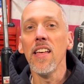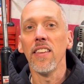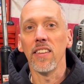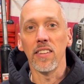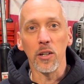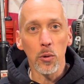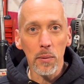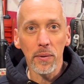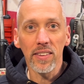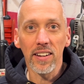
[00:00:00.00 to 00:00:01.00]
that the
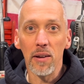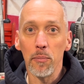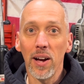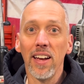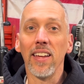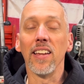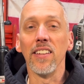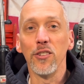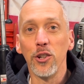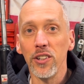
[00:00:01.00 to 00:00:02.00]
equipment that I'm buying
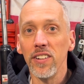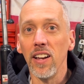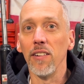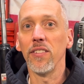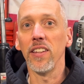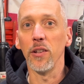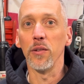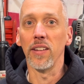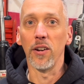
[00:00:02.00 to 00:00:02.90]
is good enough to use at